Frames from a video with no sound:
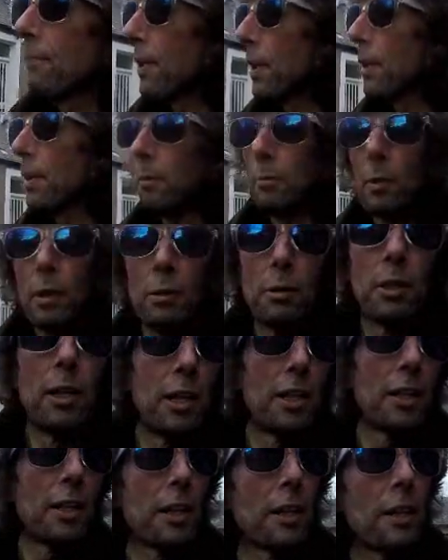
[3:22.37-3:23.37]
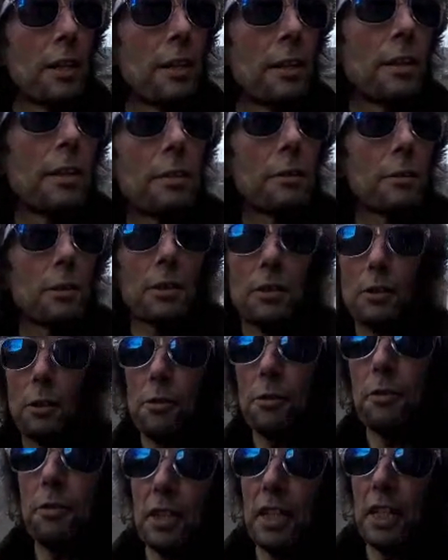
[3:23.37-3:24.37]
Oh well. Oh, let's go
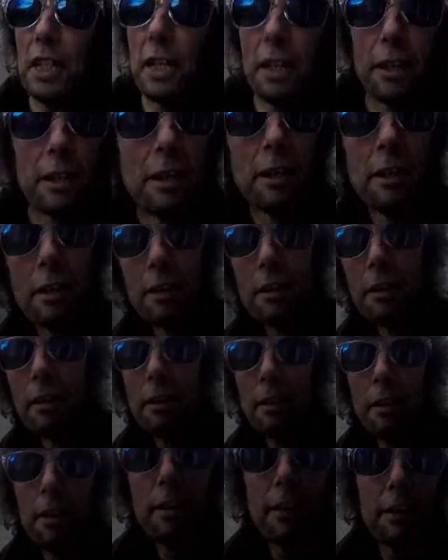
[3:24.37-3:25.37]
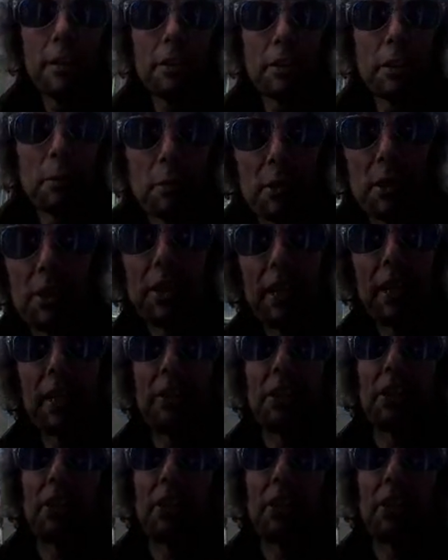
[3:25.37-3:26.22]
through here. See where this takes us